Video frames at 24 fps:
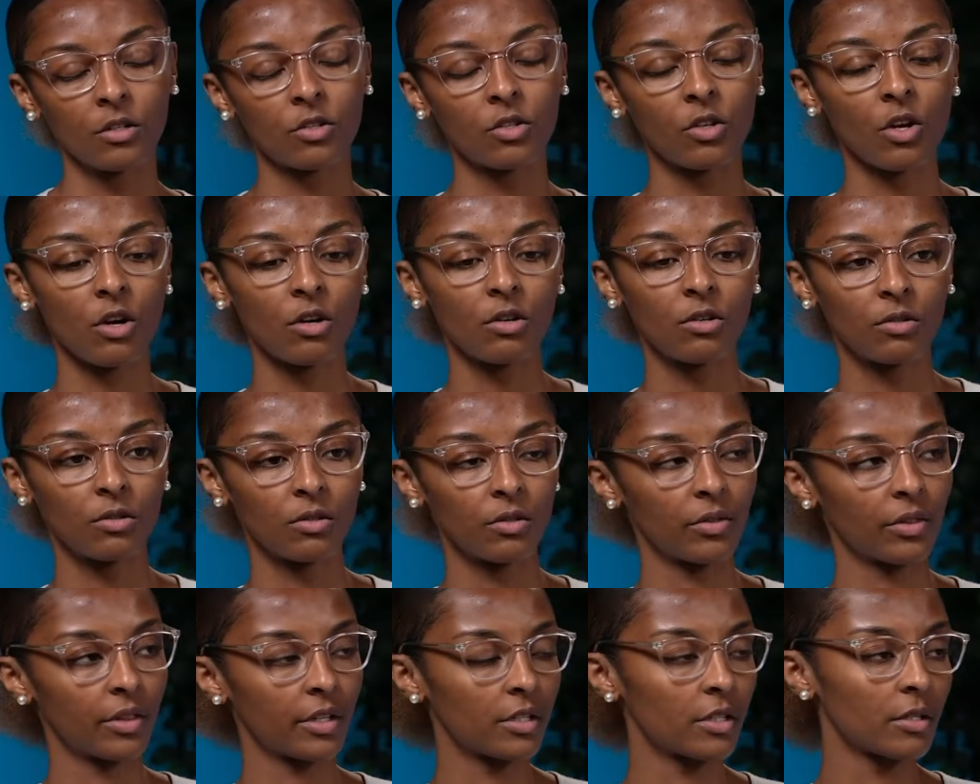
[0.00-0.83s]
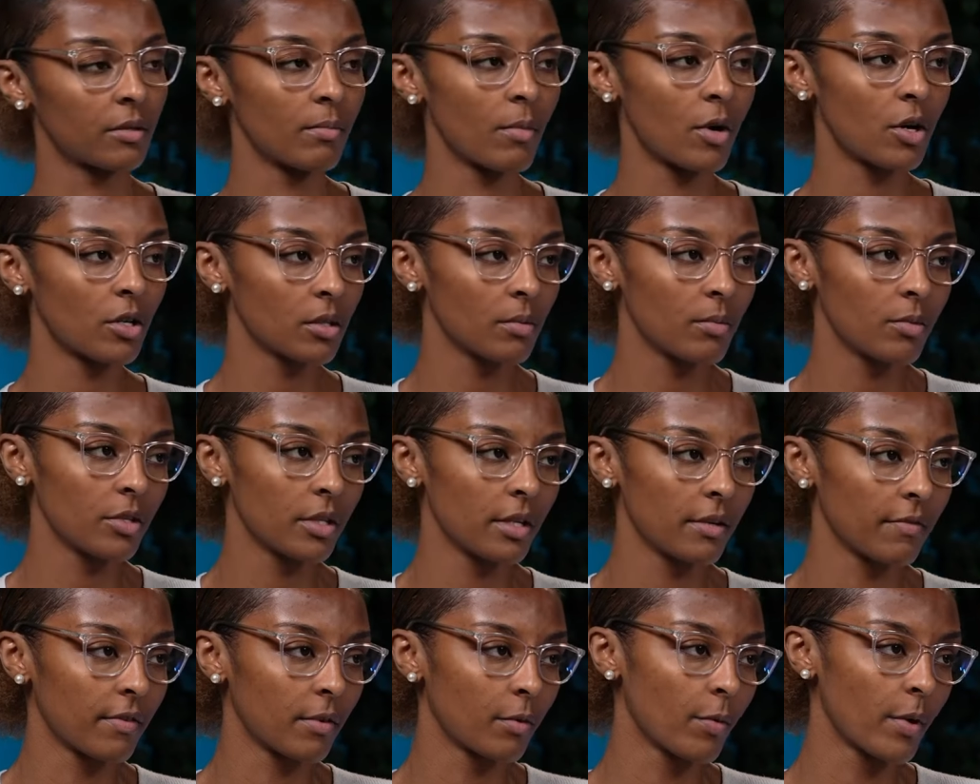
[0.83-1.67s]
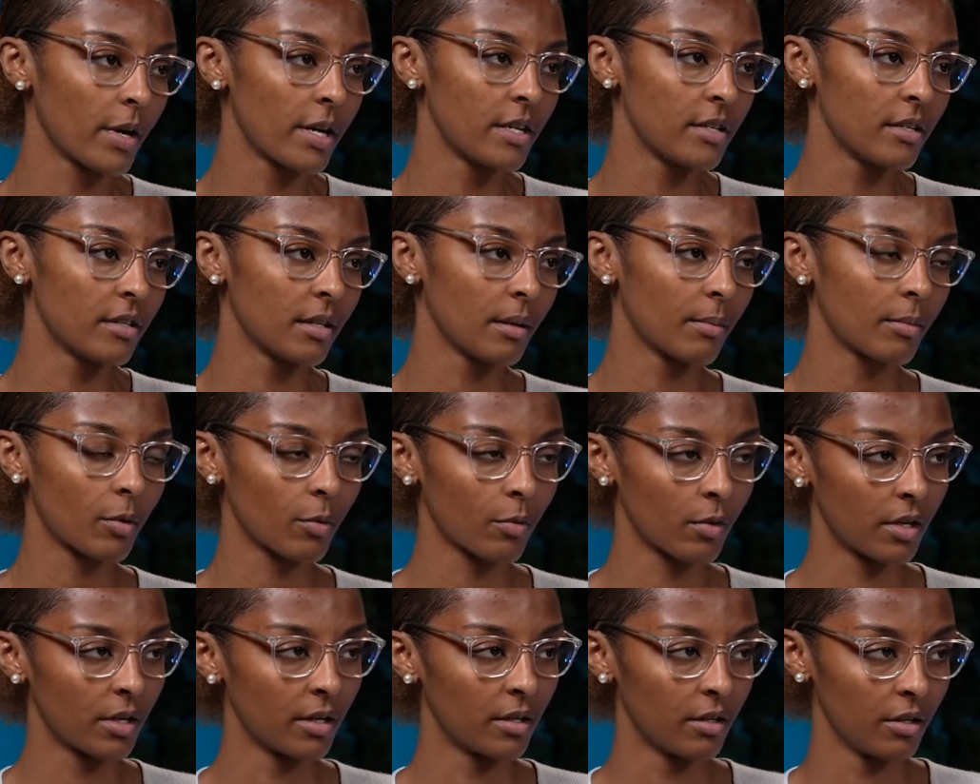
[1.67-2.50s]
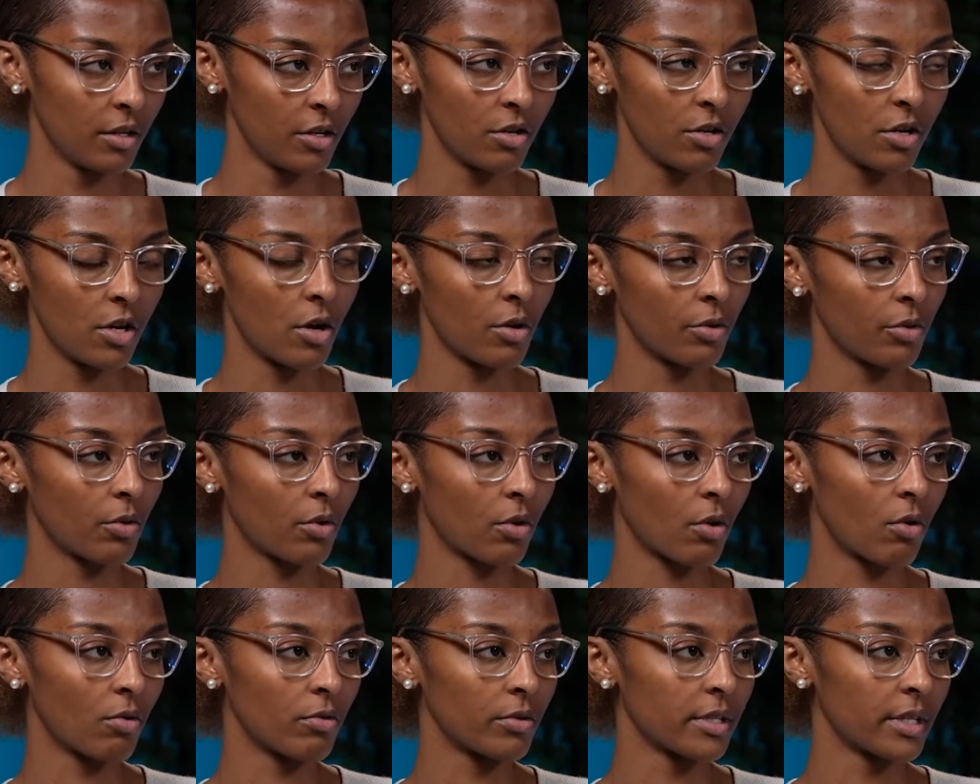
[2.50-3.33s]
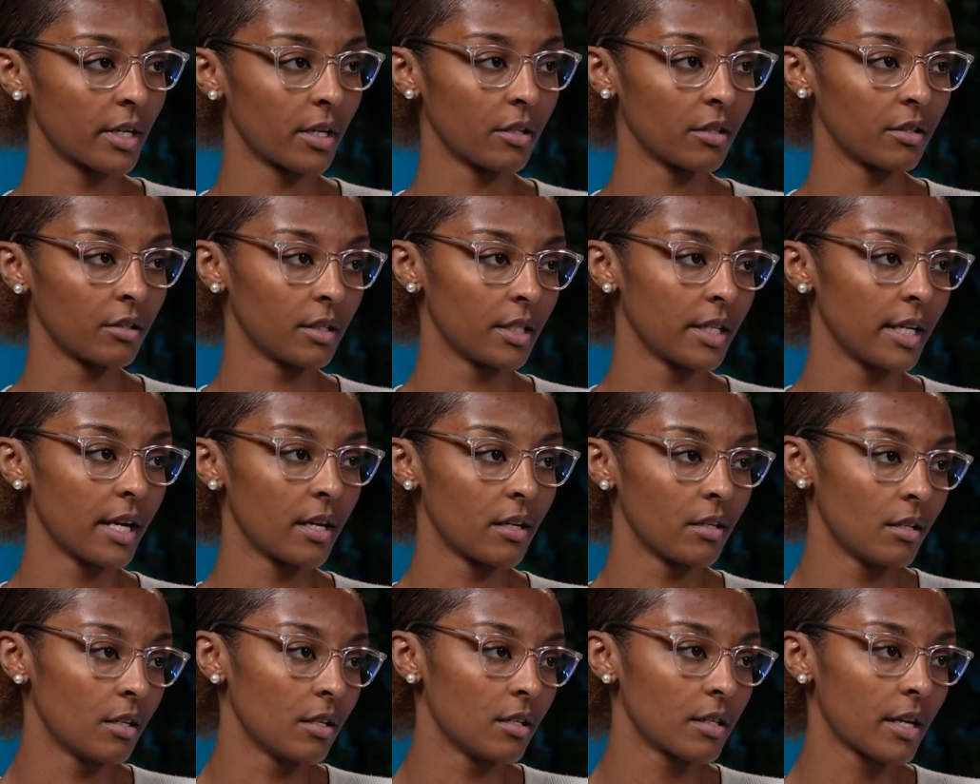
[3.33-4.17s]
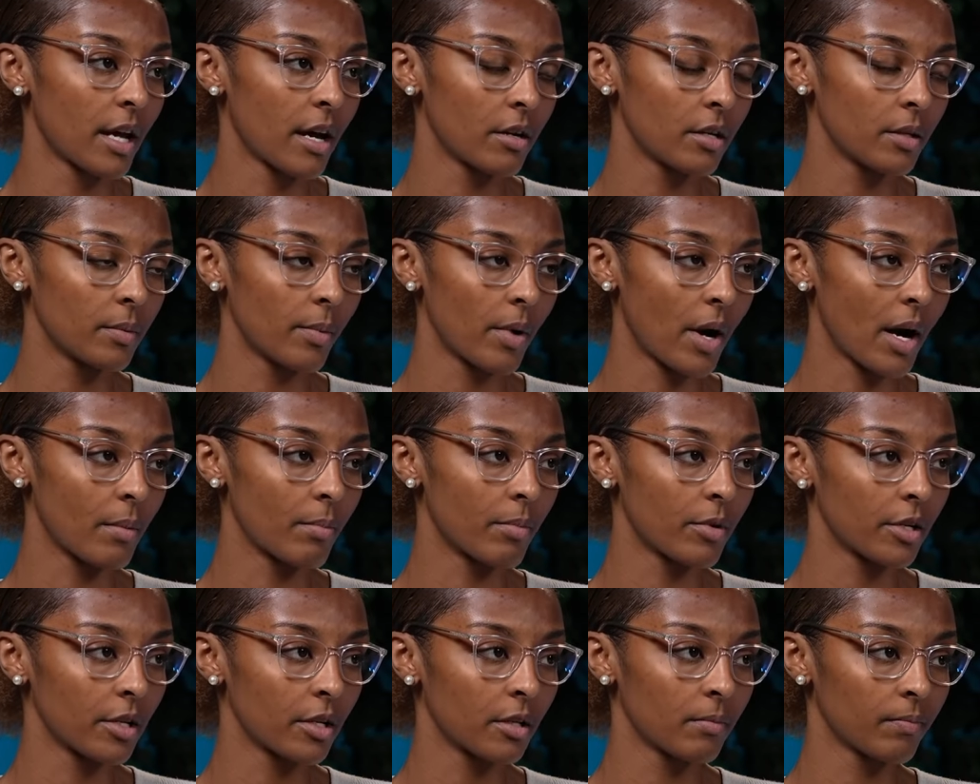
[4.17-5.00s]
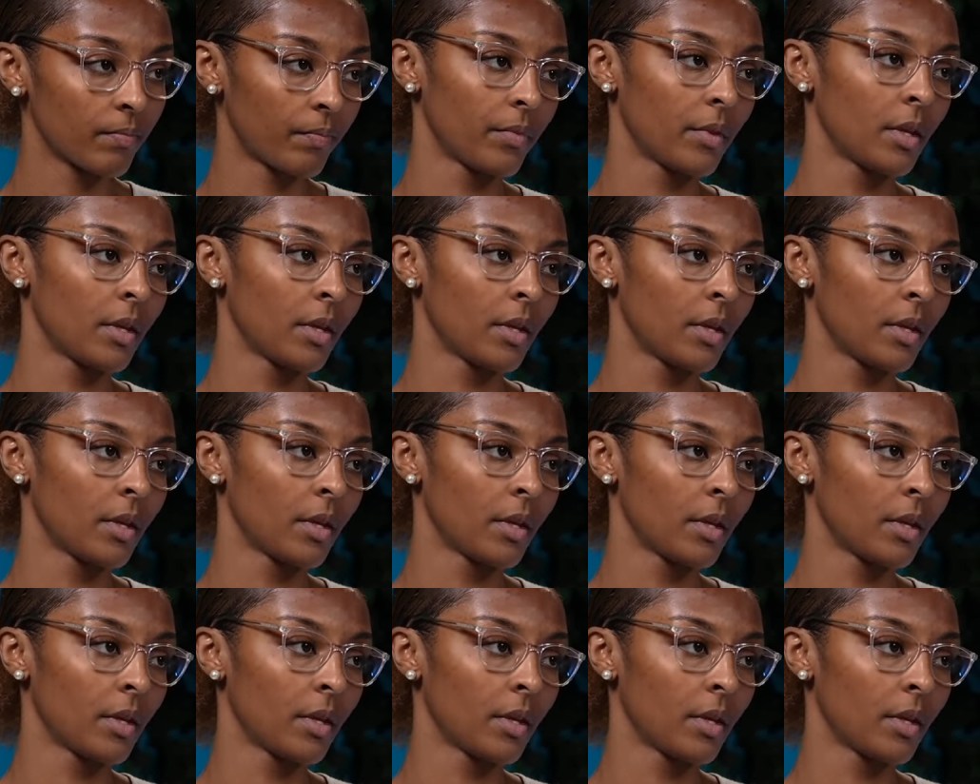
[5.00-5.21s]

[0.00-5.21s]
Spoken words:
So there's multiple different ways. Number one, you can go through a wholesaler to get a discounted property.